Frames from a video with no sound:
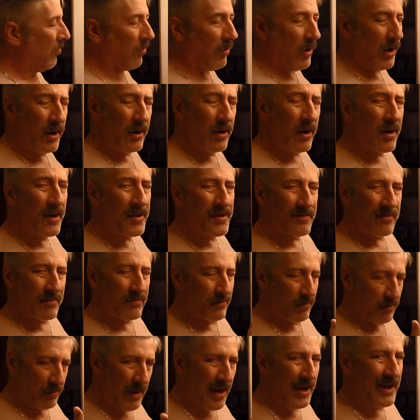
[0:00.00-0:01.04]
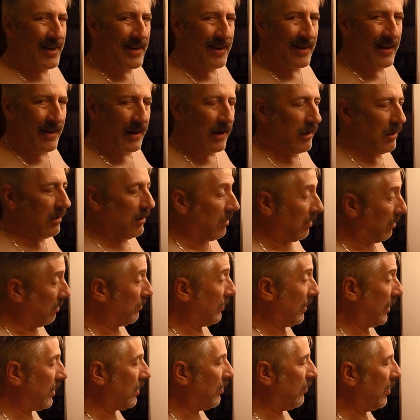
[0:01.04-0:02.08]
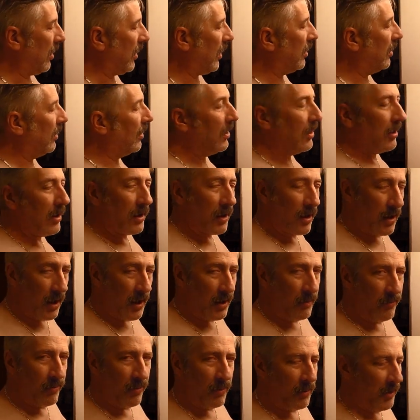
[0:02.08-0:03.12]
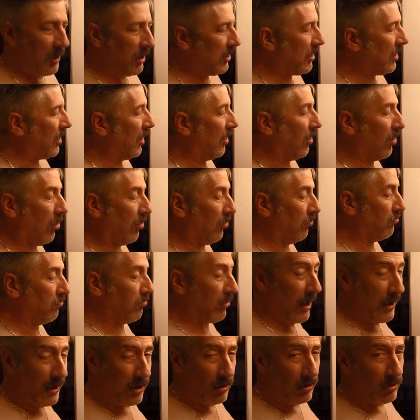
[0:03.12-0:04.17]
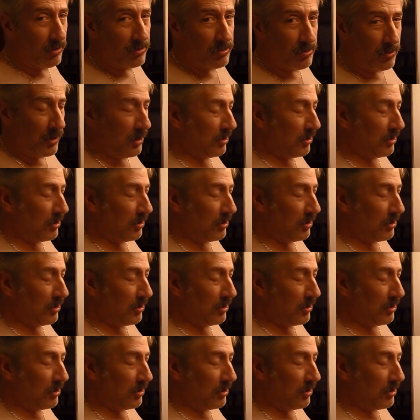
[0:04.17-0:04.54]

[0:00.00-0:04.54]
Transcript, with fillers: Why not make it here? Anyway, came from India, regular